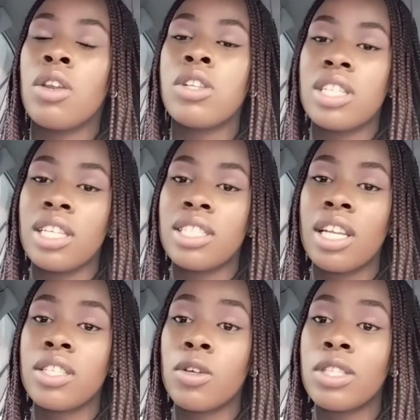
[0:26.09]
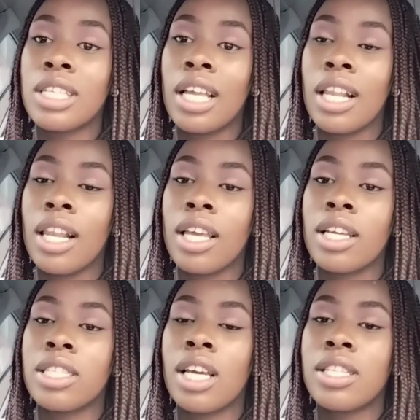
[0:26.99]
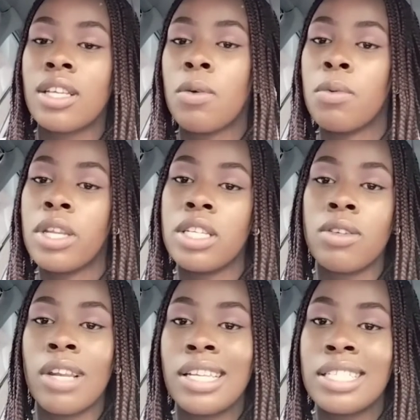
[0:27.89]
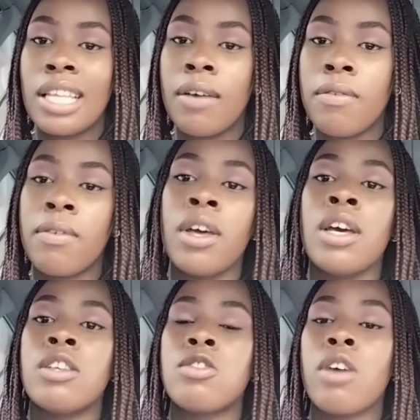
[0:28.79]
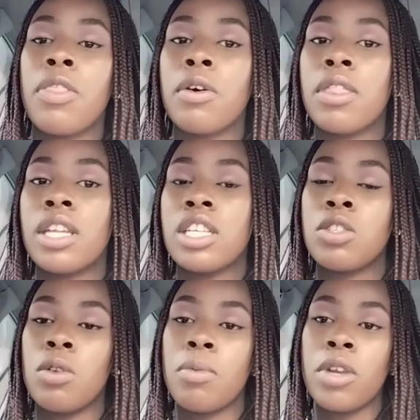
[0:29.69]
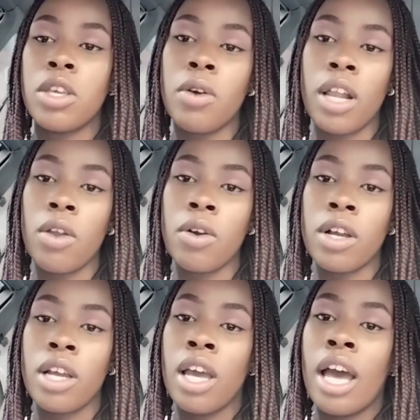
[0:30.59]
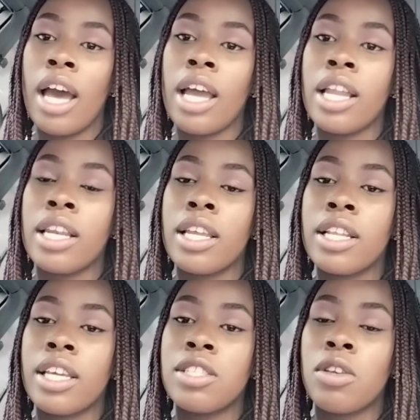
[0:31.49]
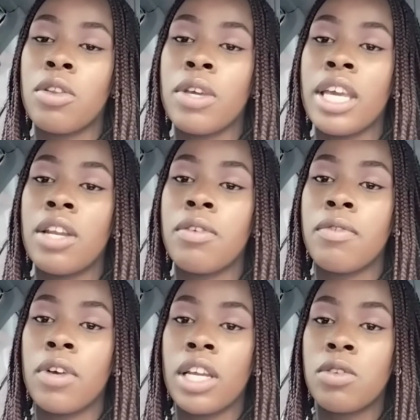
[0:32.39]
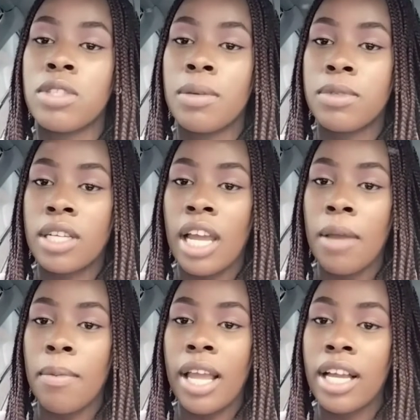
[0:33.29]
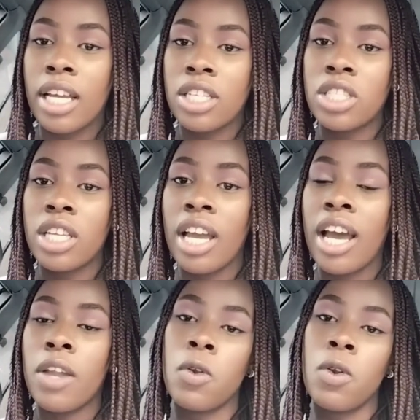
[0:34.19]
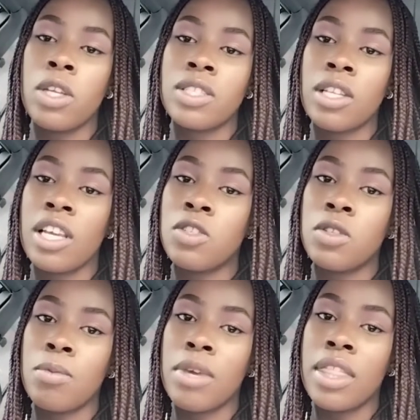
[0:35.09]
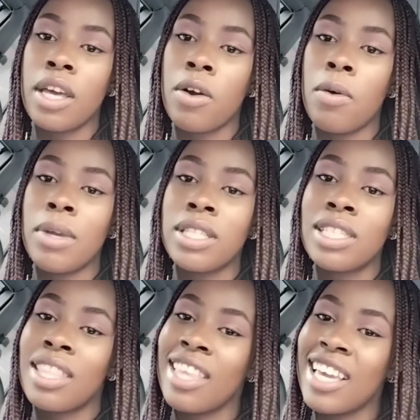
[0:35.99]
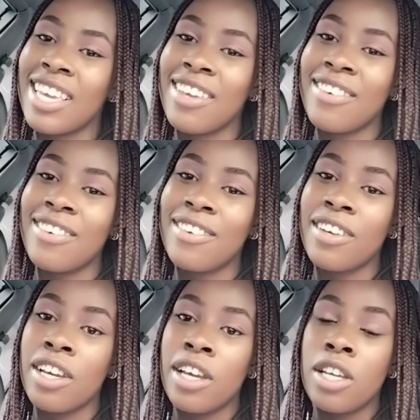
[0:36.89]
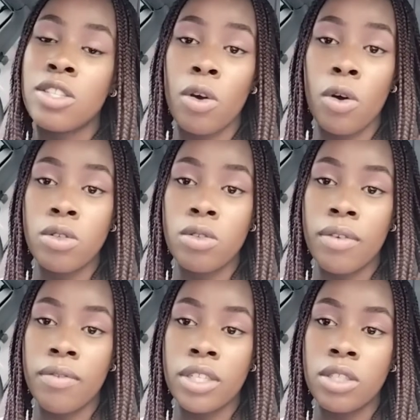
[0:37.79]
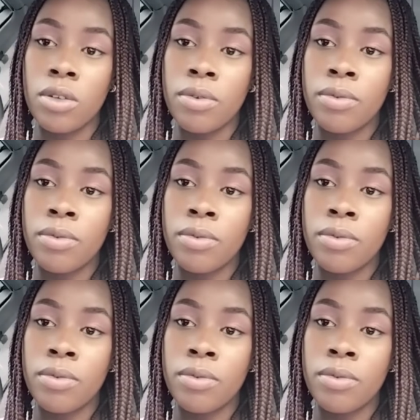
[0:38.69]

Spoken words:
Not restaurant, hotel, like it has accommodation and stuff. So I thought that I should bring you along. And in case you're new here, don't forget to subscribe, like and share, and always engage with me in the comments. Thank you. So on to the video.